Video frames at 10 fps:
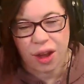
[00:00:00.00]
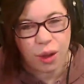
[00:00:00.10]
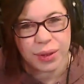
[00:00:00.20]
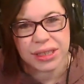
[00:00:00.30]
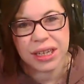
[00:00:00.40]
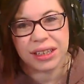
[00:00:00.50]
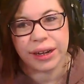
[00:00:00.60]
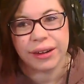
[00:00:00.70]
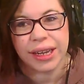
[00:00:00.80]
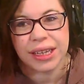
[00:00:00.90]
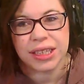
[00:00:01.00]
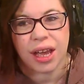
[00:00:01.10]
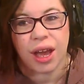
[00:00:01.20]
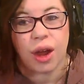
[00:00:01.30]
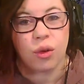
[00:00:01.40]
always hilarious,
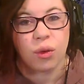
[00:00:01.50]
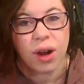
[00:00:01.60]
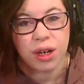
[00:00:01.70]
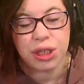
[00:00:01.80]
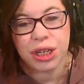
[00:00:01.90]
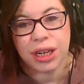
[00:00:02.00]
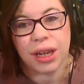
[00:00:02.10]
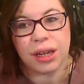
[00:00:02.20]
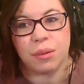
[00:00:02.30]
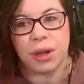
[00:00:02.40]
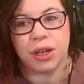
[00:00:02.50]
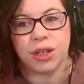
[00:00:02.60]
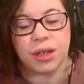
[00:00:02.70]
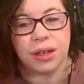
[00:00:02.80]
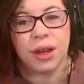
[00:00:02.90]
uh, raunchy
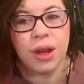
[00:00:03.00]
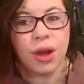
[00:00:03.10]
animation,